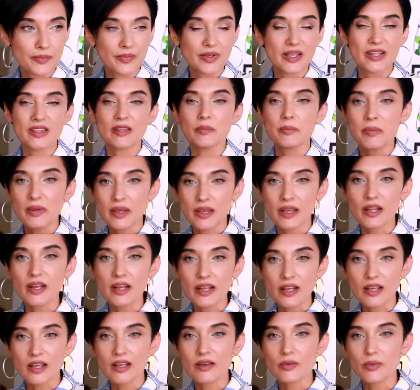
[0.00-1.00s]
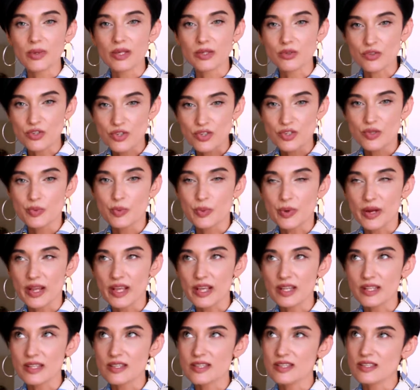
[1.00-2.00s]
in the beginning, when you just
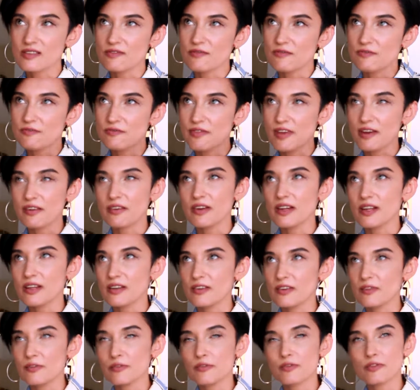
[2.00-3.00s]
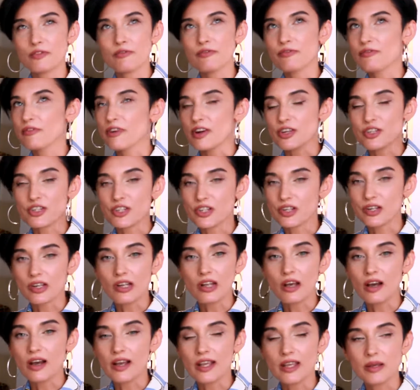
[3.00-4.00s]
spray it, it's a very refreshing
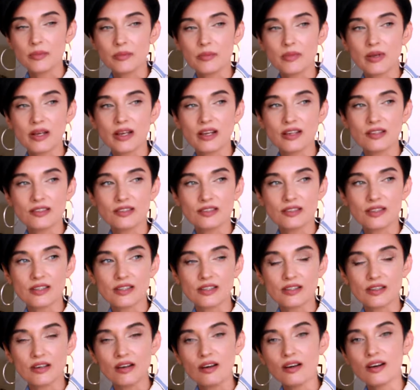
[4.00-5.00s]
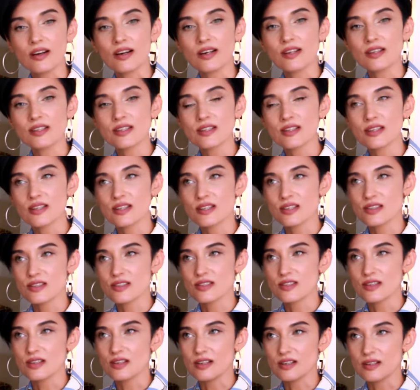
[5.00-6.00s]
lime, and in the heart
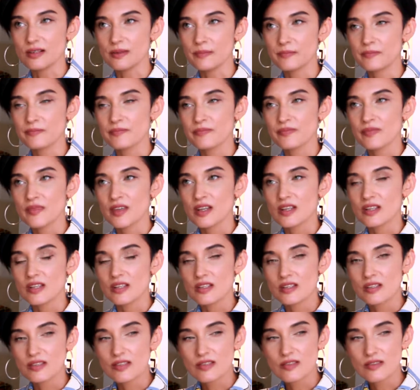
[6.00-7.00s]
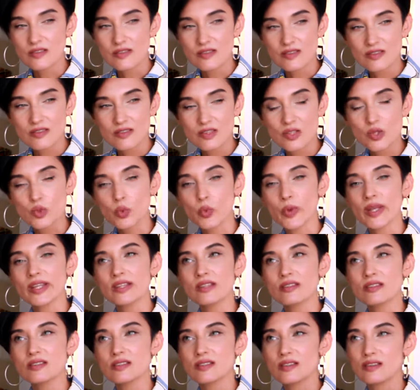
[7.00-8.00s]
it's
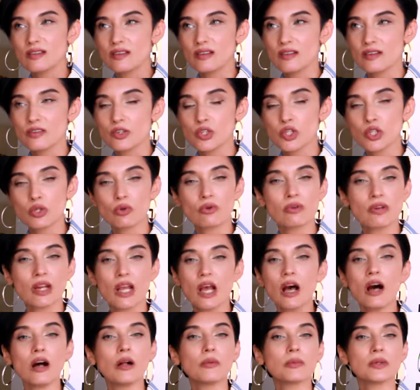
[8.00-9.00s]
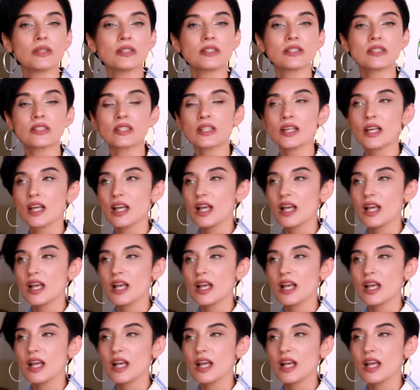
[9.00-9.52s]
sweet sugary almond.